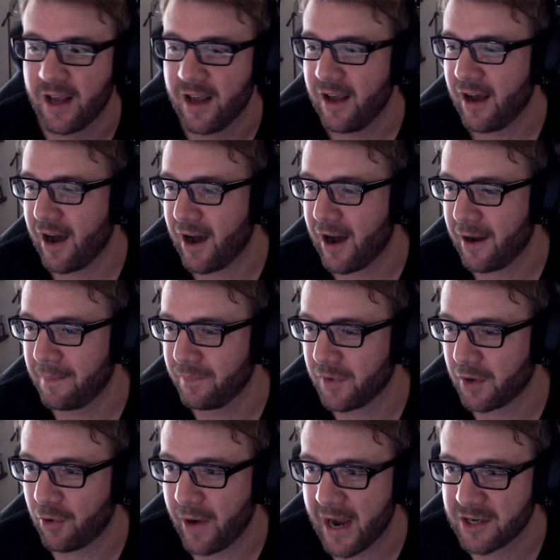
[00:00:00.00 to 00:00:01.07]
um, the
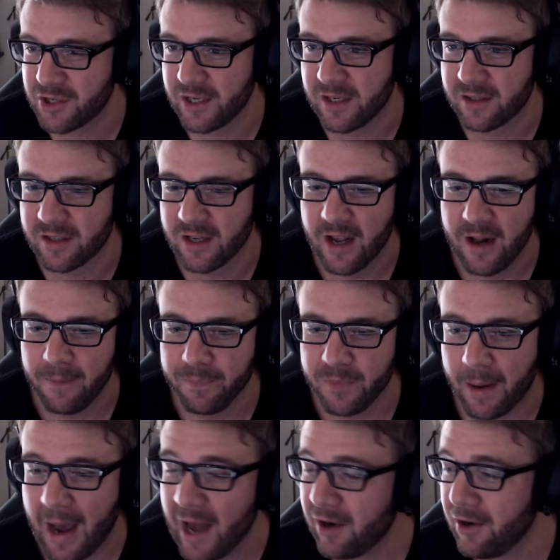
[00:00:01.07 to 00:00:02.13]
crashes.
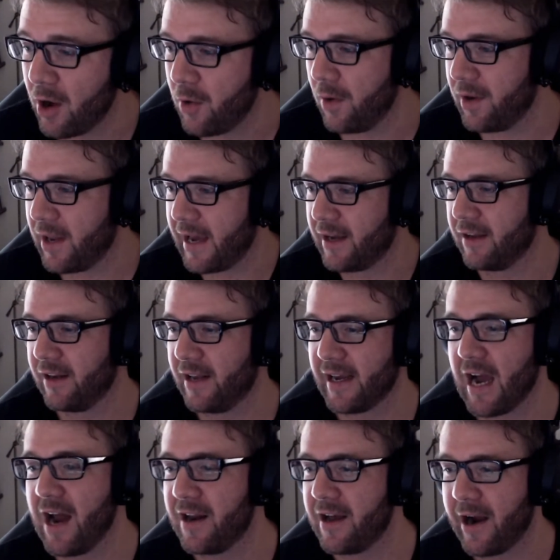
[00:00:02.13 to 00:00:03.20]
Now I don't know, like, like
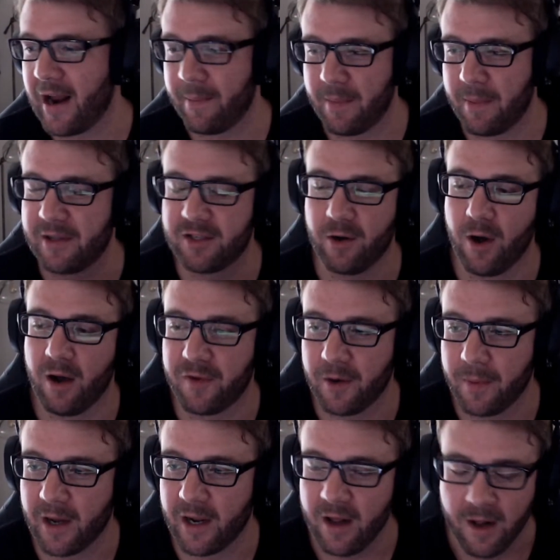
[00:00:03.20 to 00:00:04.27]
all right, I'm about to go off here,
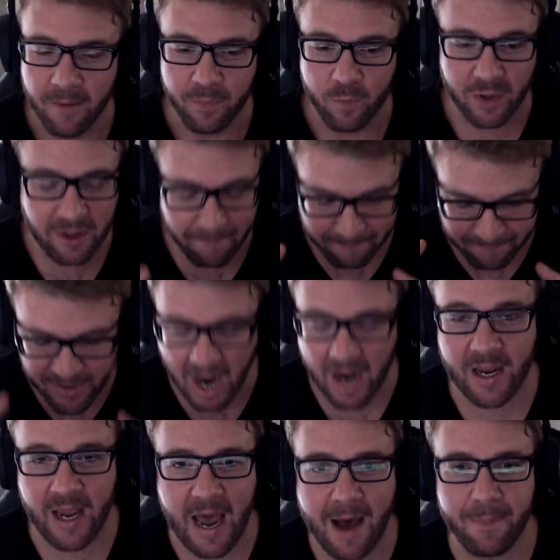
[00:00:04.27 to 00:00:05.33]
but what the fuck
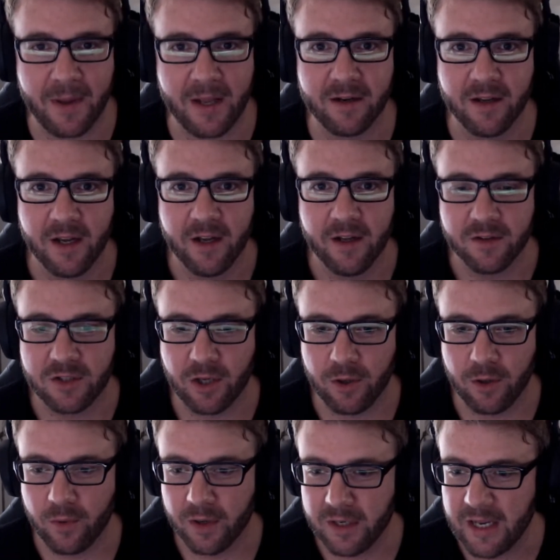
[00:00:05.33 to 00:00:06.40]
happened
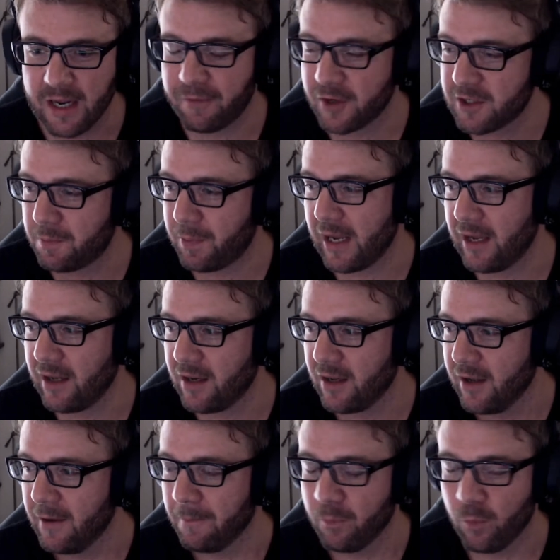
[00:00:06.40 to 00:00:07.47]
to Need for Speed?
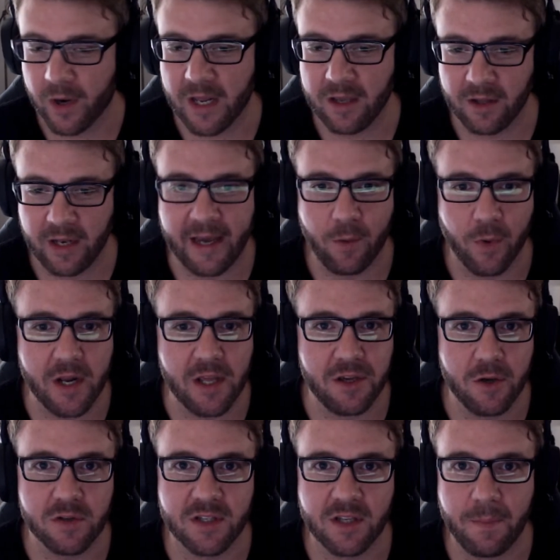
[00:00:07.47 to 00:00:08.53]
What it like? What it
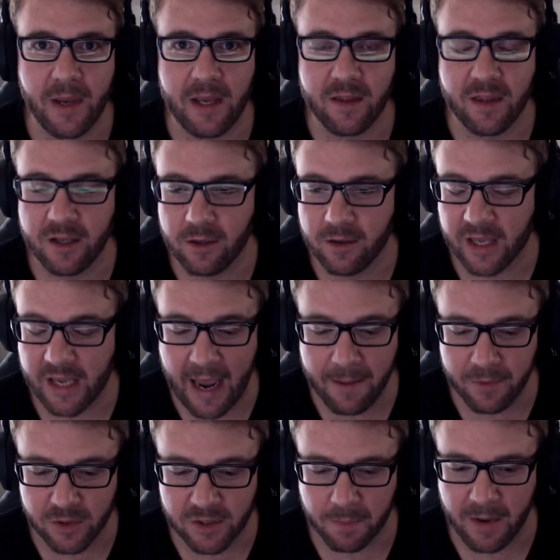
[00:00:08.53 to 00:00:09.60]
used to be? The the game
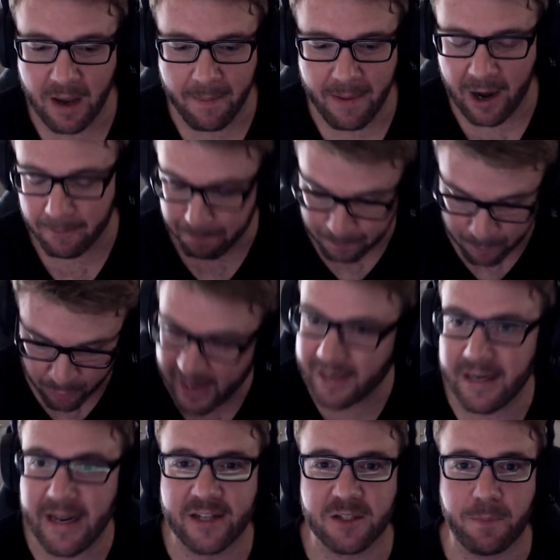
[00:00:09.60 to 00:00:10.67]
used to be about
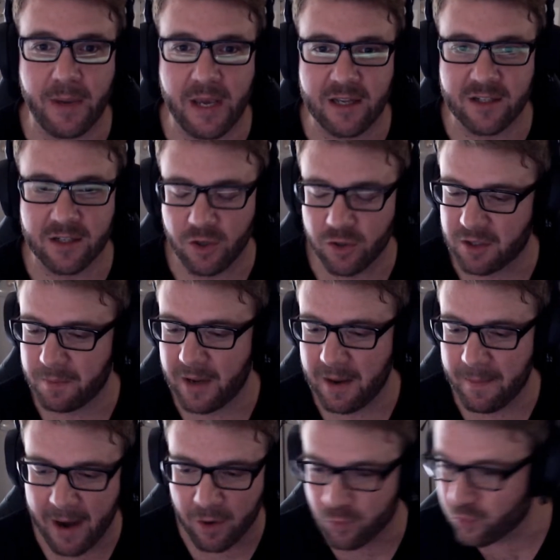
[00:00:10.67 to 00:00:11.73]
breakneck speeds. It used to be
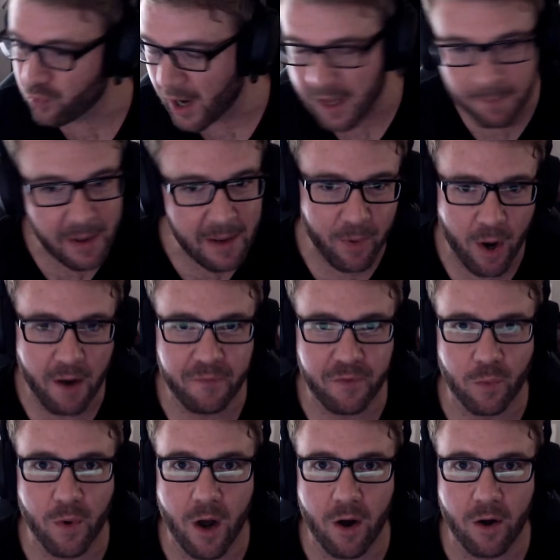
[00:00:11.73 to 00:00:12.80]
about running people off the
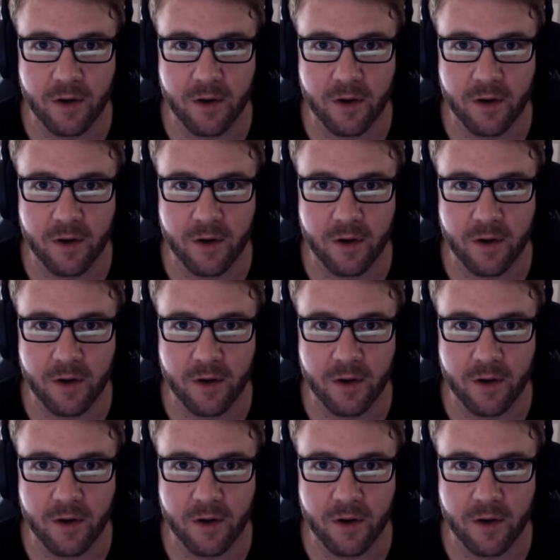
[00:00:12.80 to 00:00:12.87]
road,